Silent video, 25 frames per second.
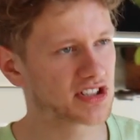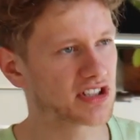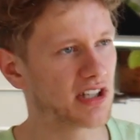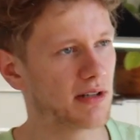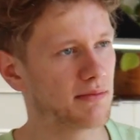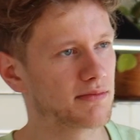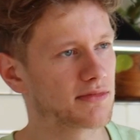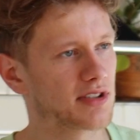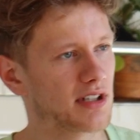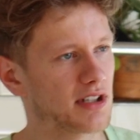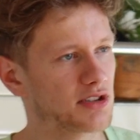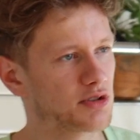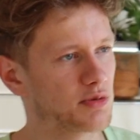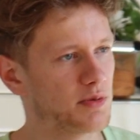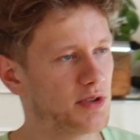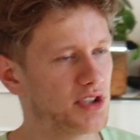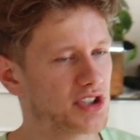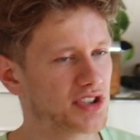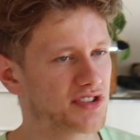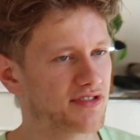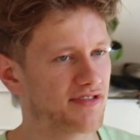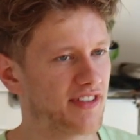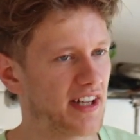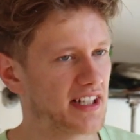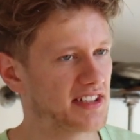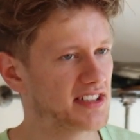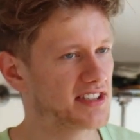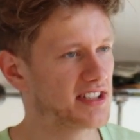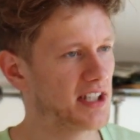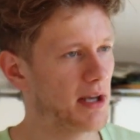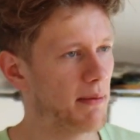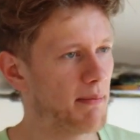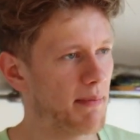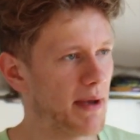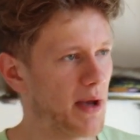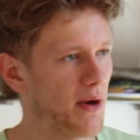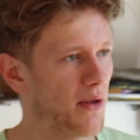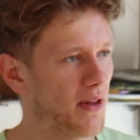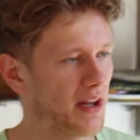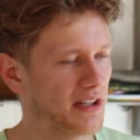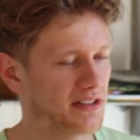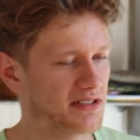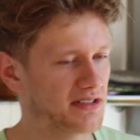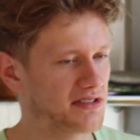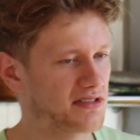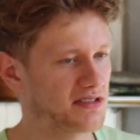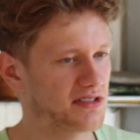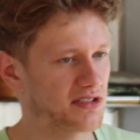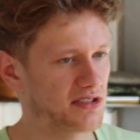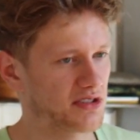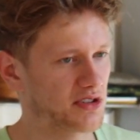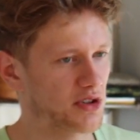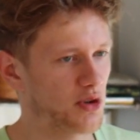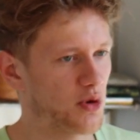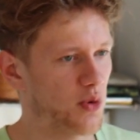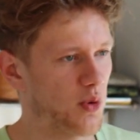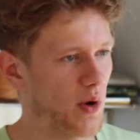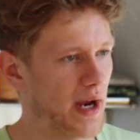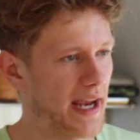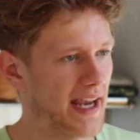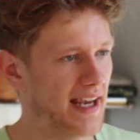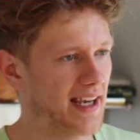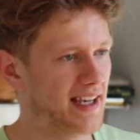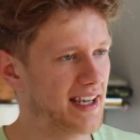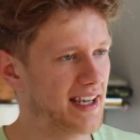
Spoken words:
sometimes we just fancy a meal that's just quick